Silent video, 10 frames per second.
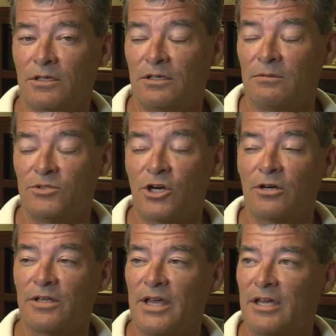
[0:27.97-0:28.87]
The
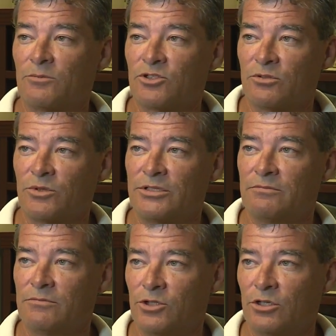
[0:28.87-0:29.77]
majority of the animals that we
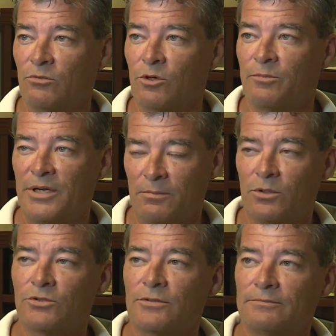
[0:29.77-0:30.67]
took were pit
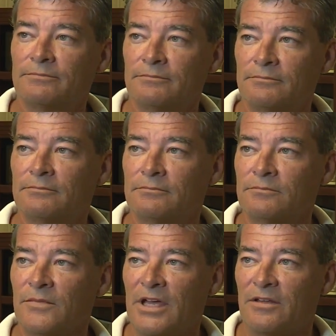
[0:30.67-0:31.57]
bulls,
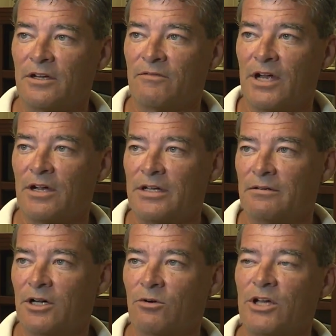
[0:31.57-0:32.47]
and they're
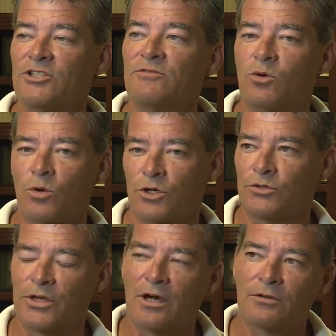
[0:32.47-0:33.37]
very aggressive toward
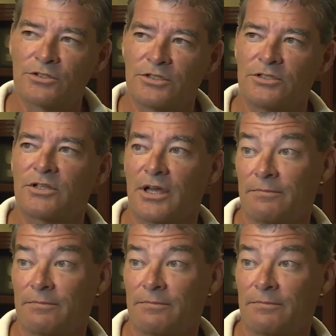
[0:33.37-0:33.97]
other dogs at this